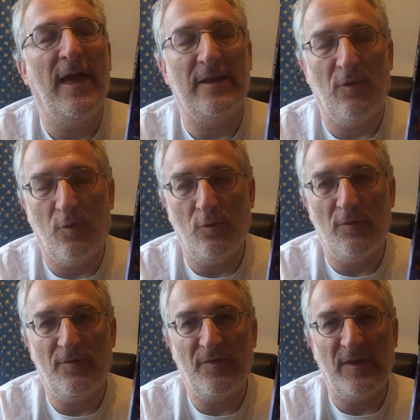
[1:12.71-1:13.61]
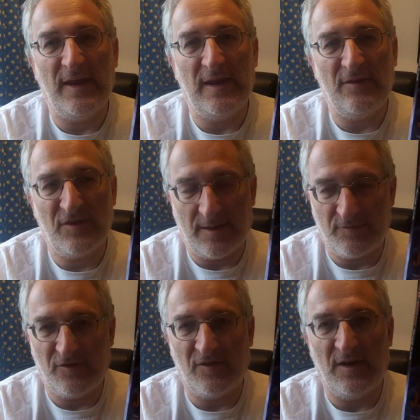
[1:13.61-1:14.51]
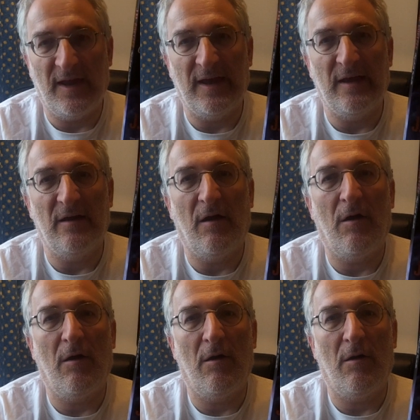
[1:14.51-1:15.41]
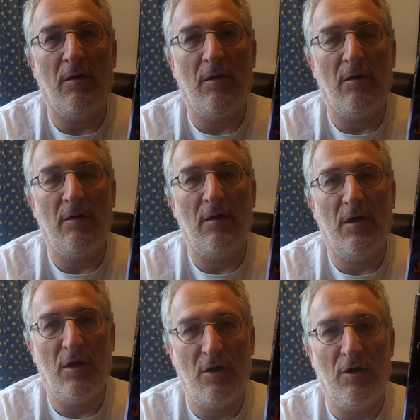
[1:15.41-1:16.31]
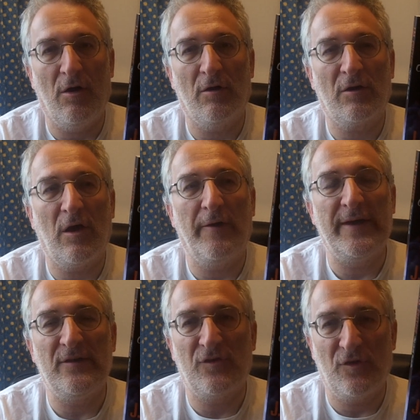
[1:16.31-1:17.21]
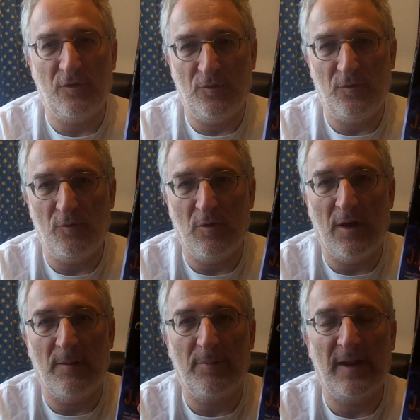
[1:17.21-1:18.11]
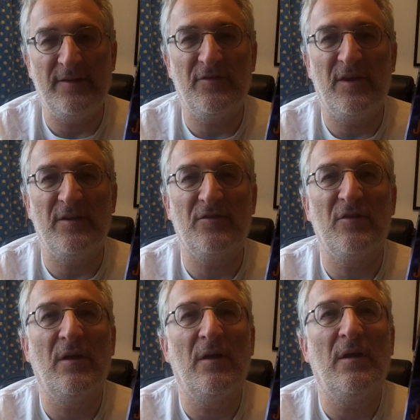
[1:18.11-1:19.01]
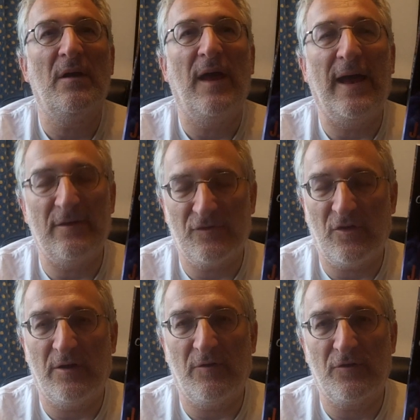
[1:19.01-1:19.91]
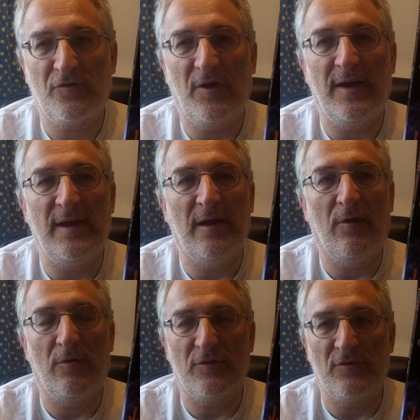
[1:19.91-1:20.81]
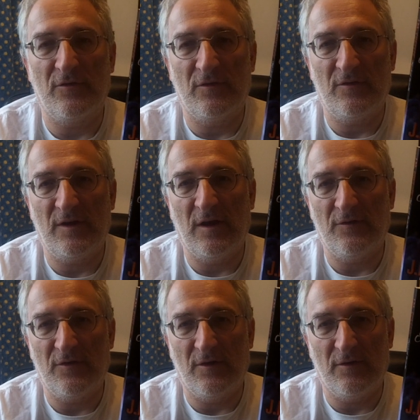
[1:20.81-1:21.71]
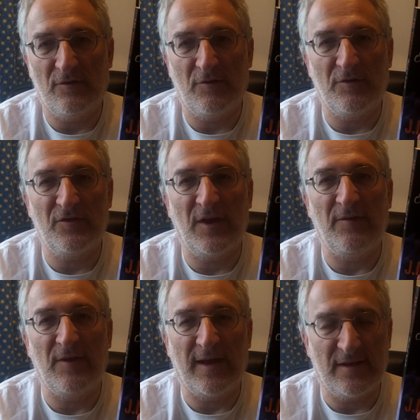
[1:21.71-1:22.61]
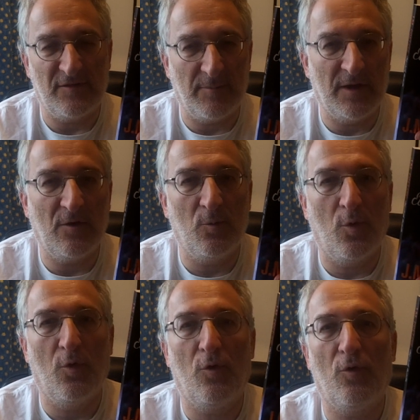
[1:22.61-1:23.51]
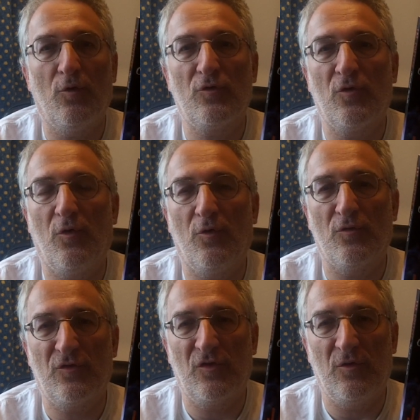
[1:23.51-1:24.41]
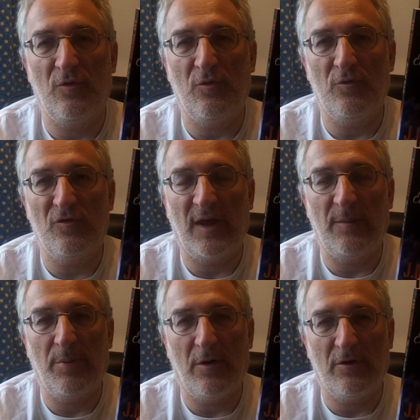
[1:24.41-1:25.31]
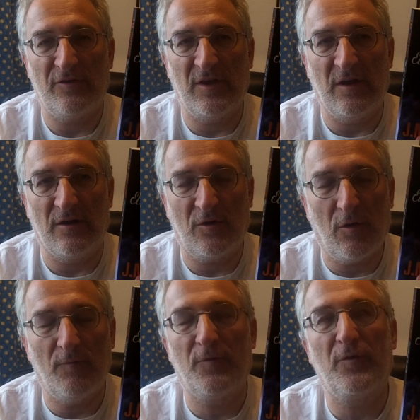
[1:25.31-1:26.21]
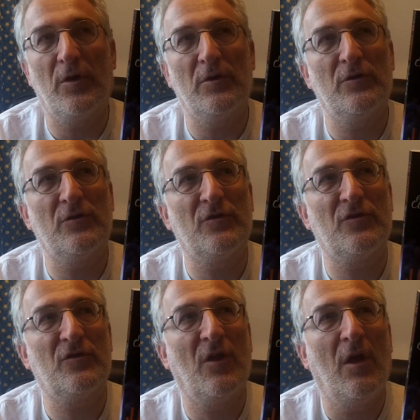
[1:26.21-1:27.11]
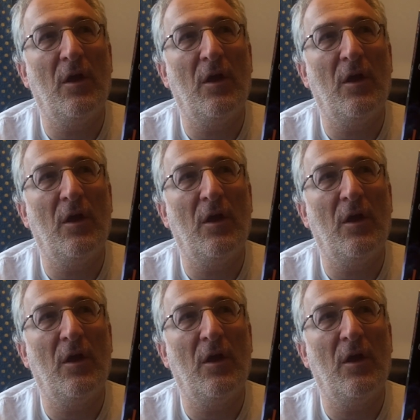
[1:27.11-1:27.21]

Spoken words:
And all of the chapters in here are her going to places outside of Australia on, you know, to receive an academic award or to take part in a conference.